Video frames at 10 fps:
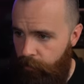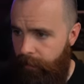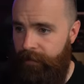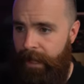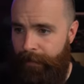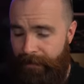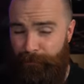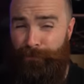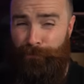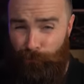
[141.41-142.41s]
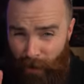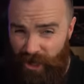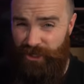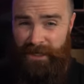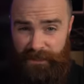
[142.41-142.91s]
Here in my lab, I have a
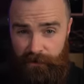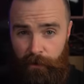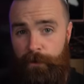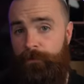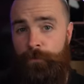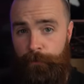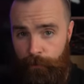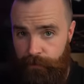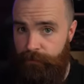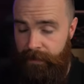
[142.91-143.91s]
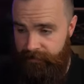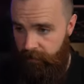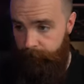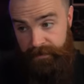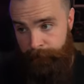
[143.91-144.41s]
fresh install of Ubuntu
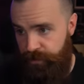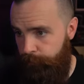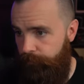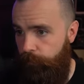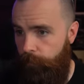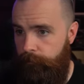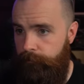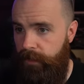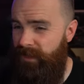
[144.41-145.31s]
Desktop, as I mentioned before.